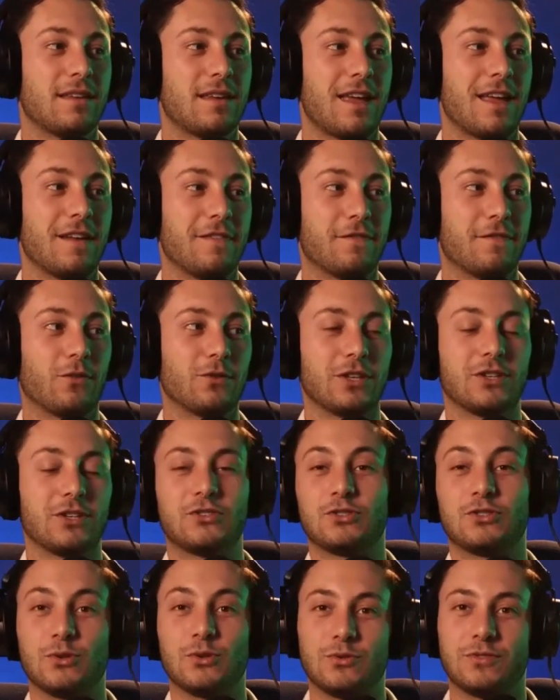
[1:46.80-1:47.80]
fully
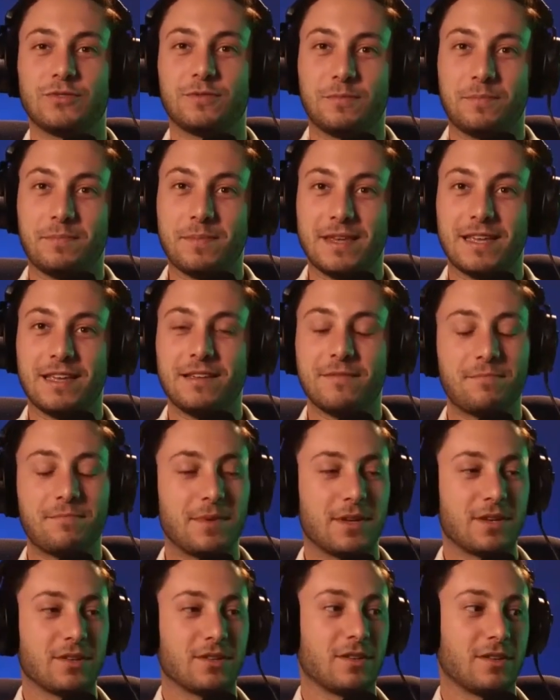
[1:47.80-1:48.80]
suits me
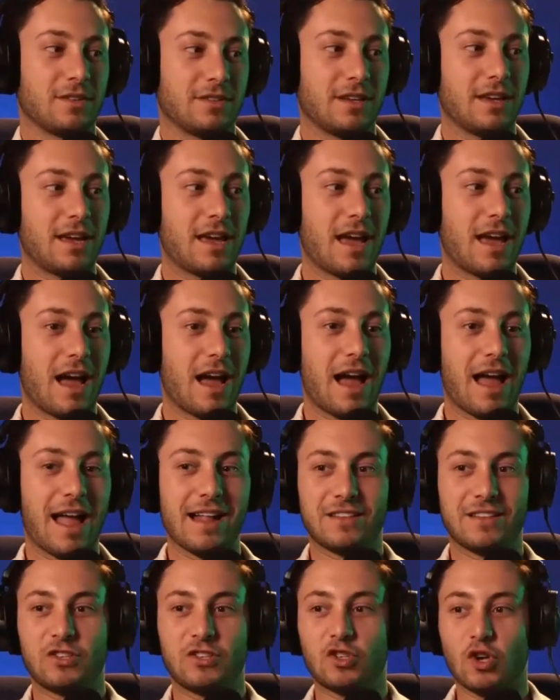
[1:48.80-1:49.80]
because
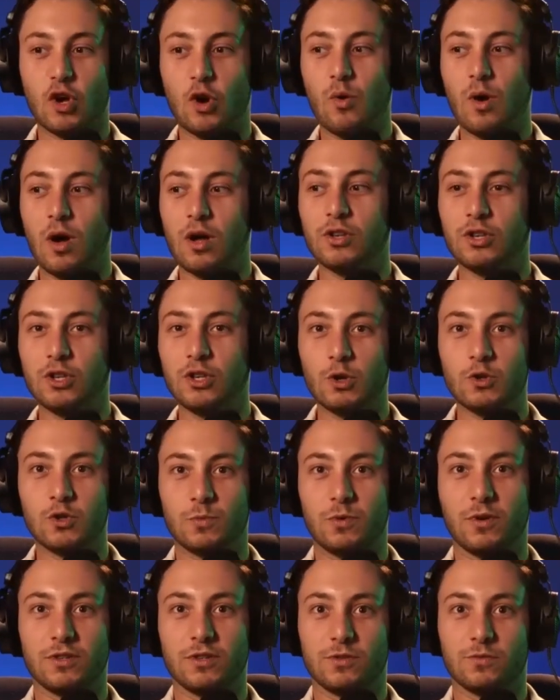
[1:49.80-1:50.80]
it's so
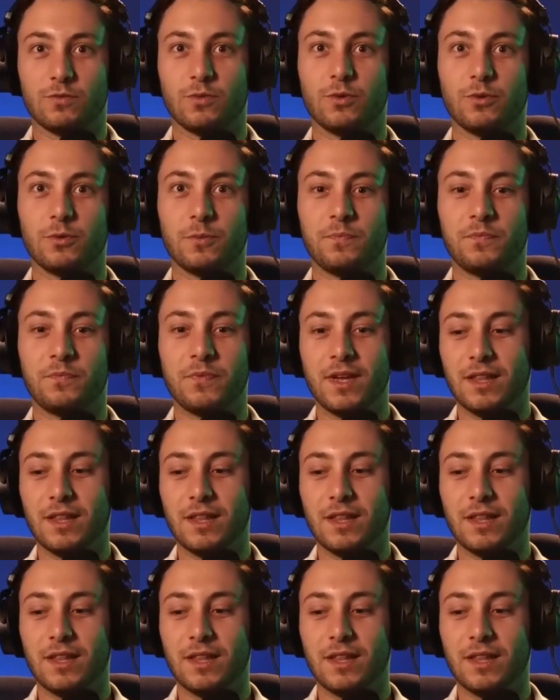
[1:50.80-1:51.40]
unusable as a room.